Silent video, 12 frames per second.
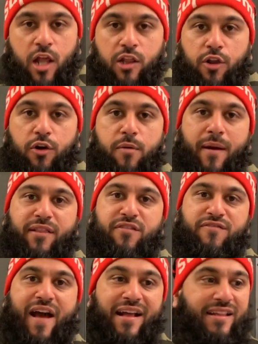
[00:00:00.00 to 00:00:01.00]
Learn about the
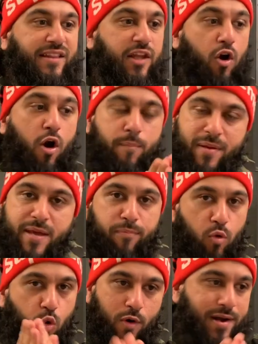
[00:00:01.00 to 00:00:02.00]
fact that there are
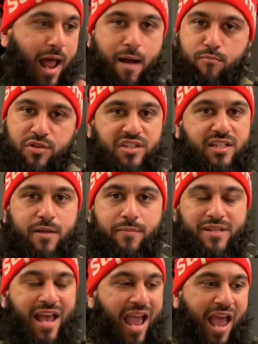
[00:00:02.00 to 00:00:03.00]
people who are not
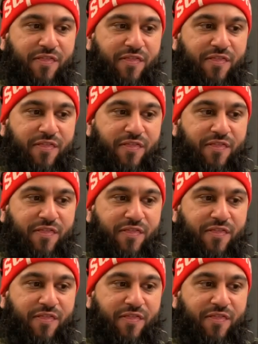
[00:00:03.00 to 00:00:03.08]
Muslims